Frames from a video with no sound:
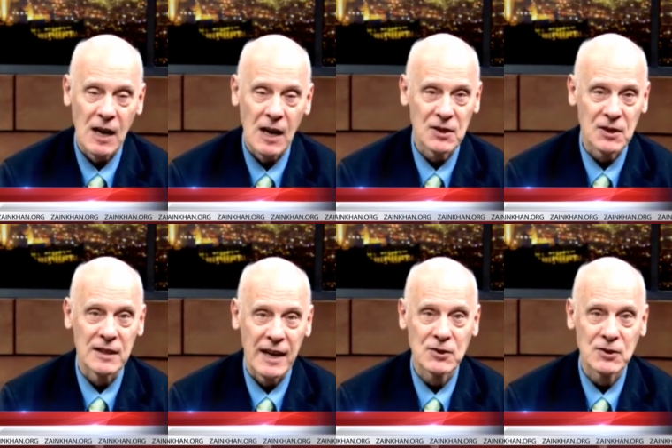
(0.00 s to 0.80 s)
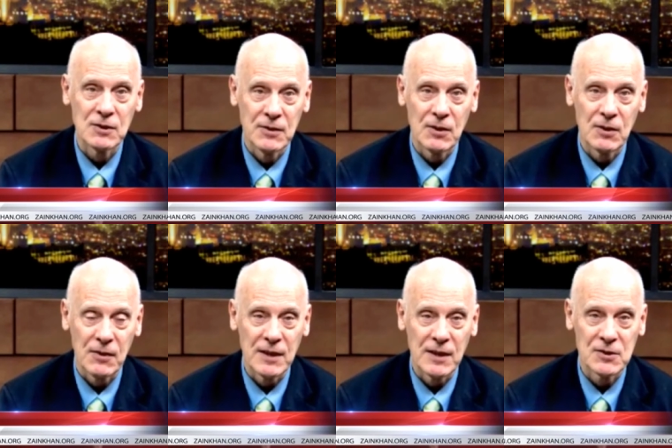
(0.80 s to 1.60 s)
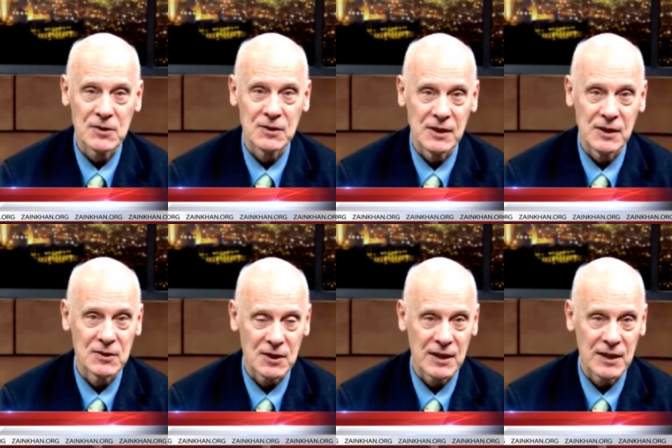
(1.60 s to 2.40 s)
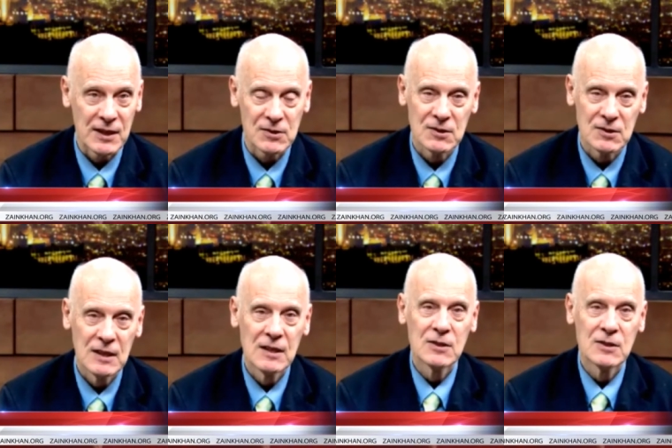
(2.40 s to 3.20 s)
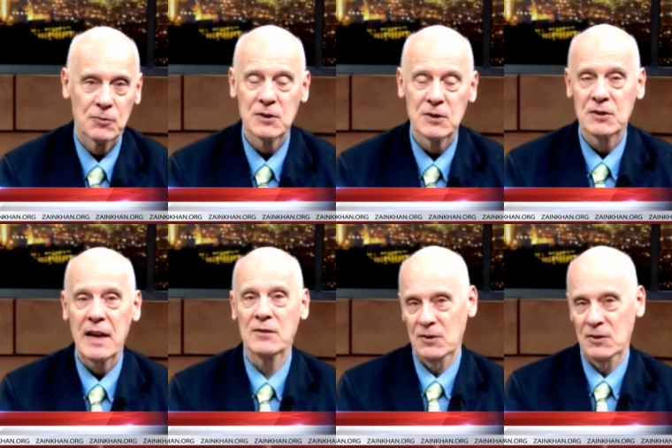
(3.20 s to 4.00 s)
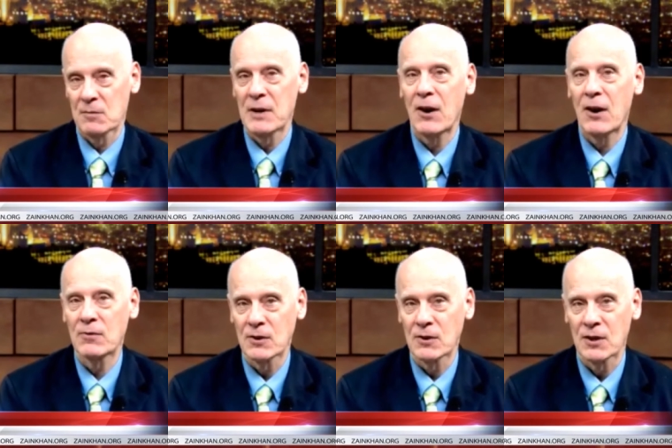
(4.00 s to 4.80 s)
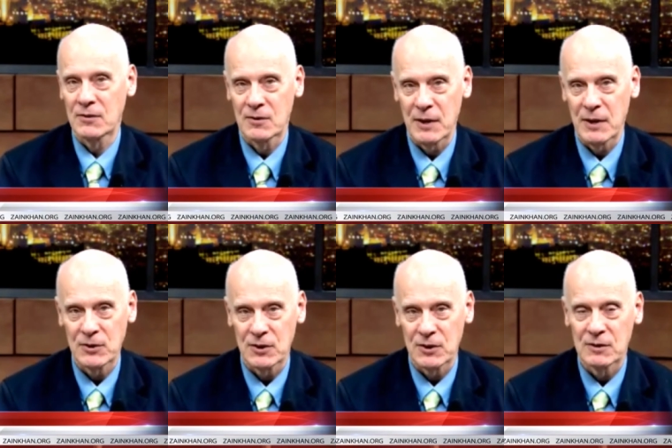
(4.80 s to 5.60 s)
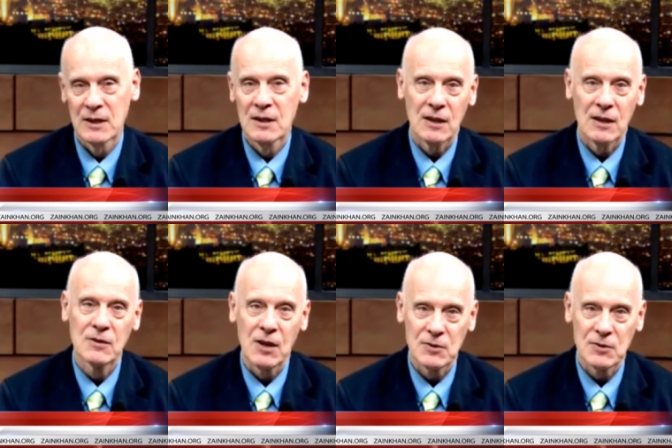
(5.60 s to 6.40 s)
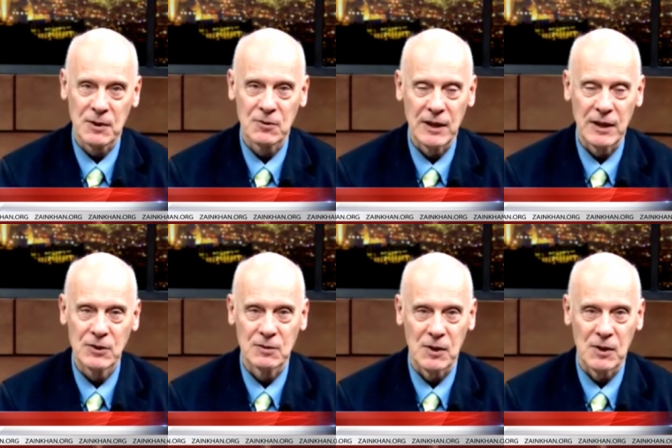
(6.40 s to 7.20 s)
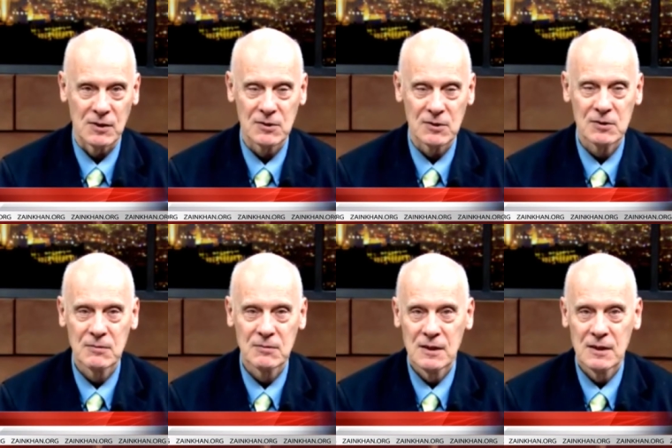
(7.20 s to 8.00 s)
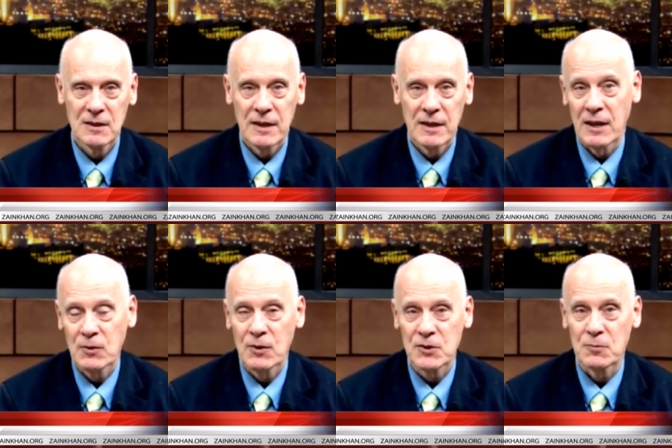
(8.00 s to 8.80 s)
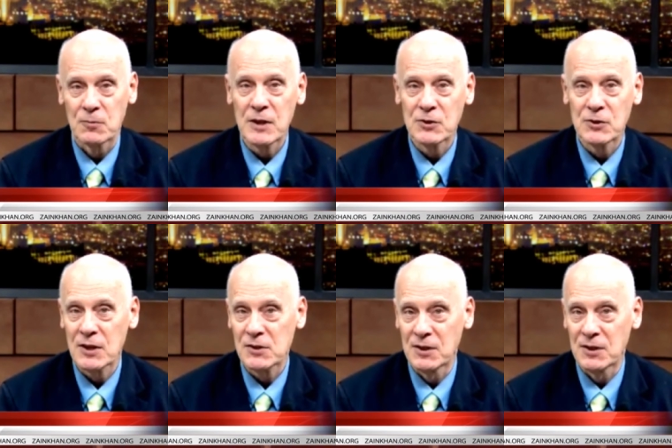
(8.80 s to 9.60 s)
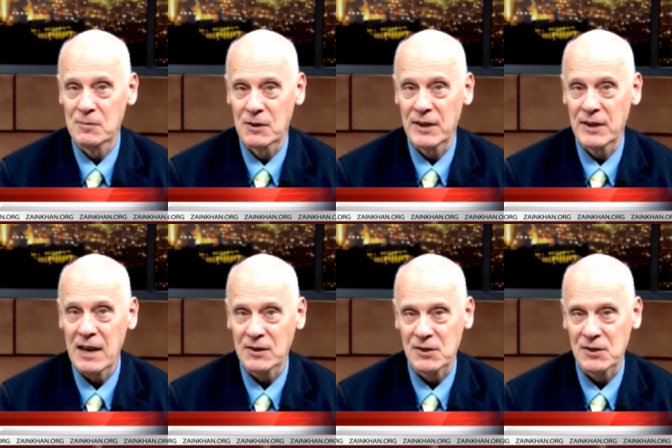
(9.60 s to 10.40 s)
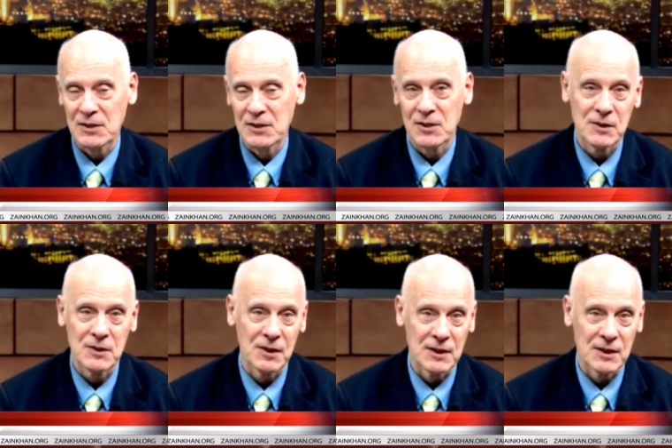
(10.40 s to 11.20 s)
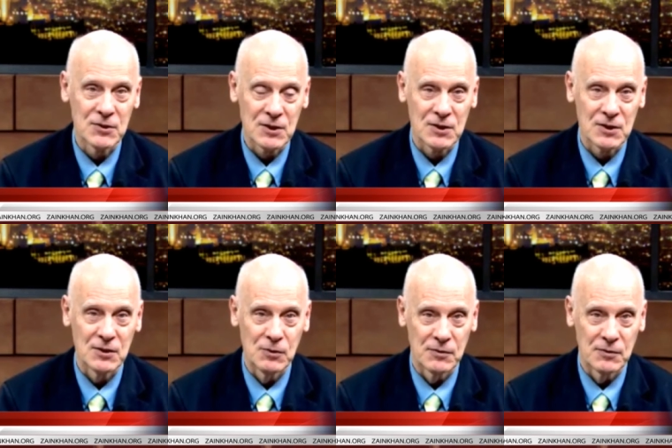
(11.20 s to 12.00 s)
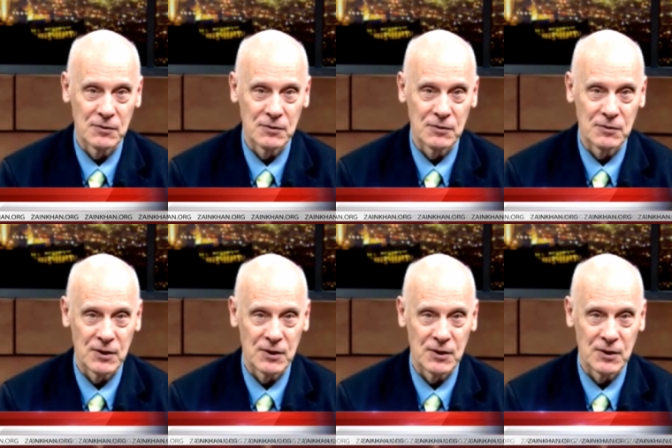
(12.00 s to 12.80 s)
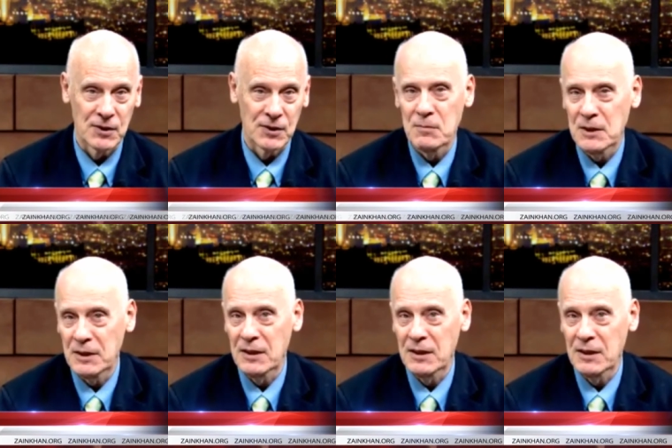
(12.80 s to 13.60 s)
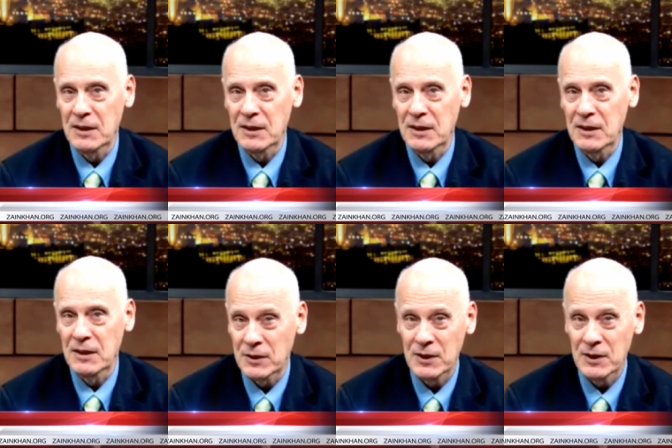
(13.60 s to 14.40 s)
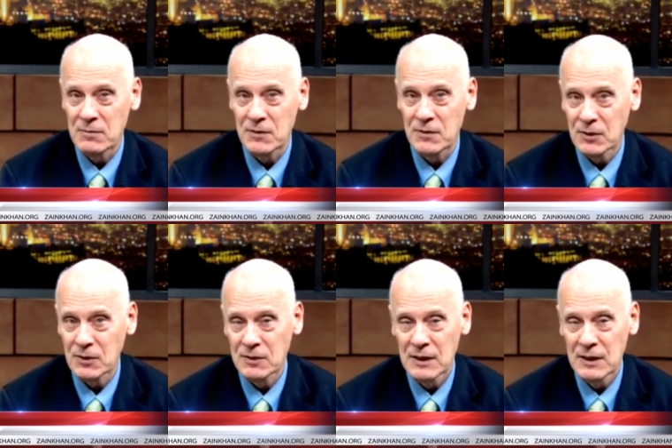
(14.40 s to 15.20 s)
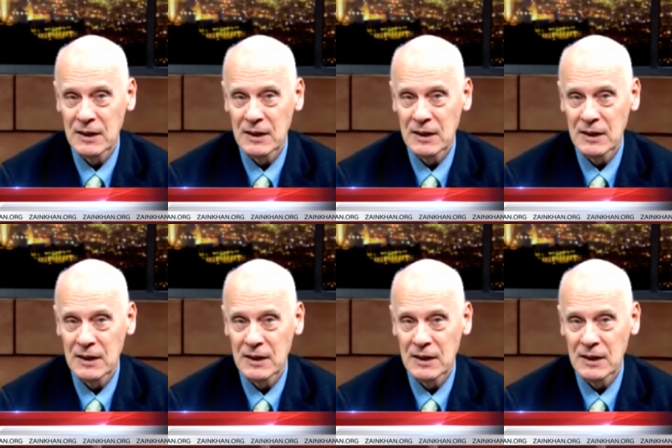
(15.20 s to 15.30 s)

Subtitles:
study actually verifies that indeed is the case. So this stands as a powerful confirmation of cosmic creation models. And of course, it readjusts the number of galaxies that we thought in the universe. I mean, the Hubble Ultra Deep Field